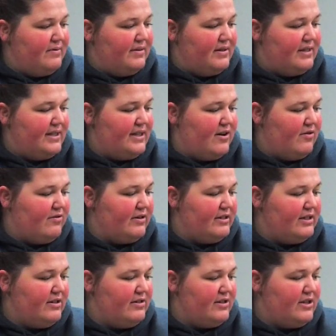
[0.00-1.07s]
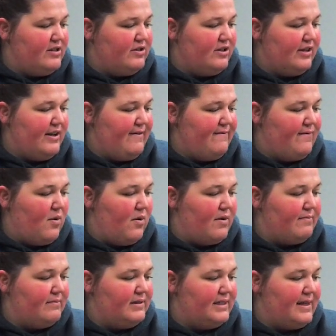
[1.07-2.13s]
Snow crystals usually
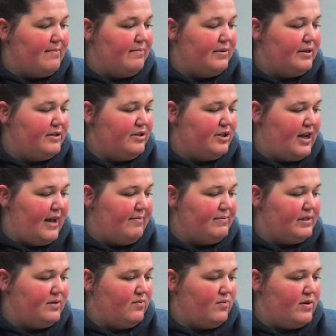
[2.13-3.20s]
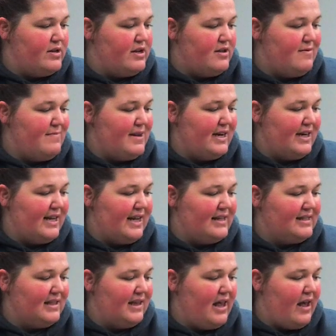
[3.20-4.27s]
form simpler shapes when the humidity
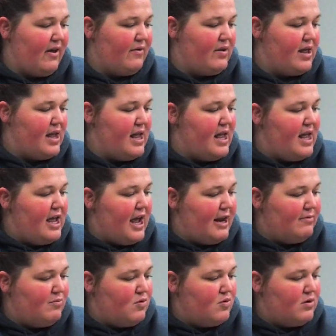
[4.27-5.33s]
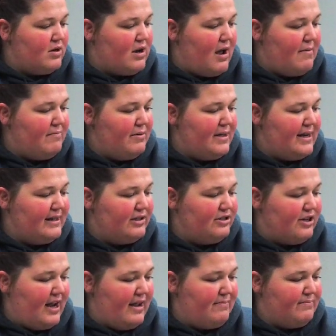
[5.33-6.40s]
is low, and more complex
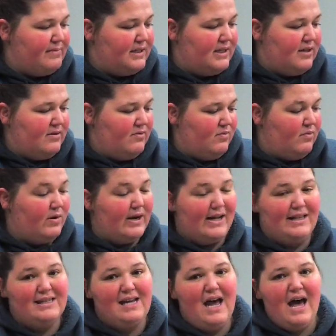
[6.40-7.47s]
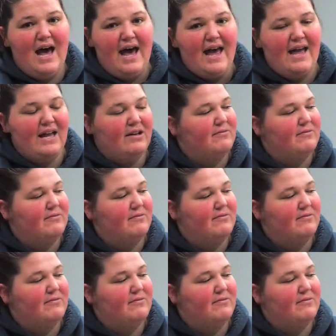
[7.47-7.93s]
shapes when it's high.